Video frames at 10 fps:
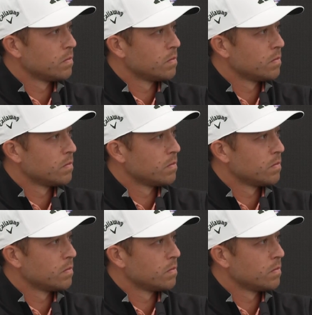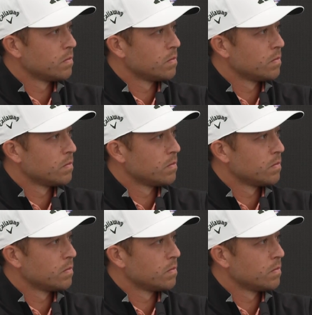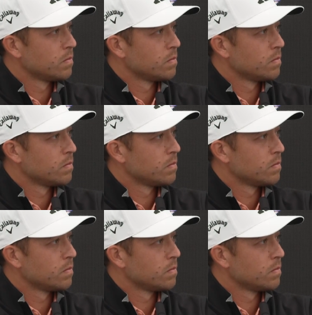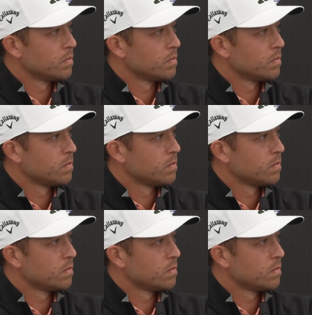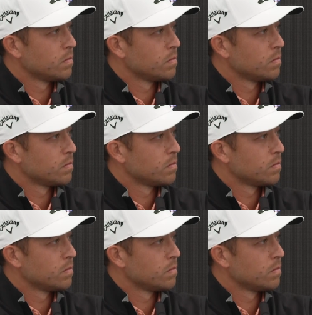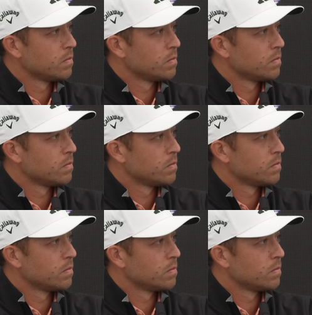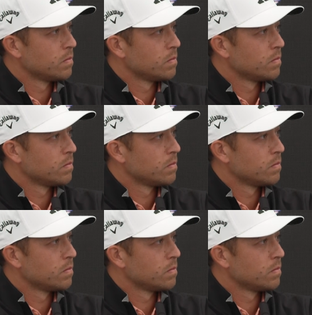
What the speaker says: No one is speaking in this clip.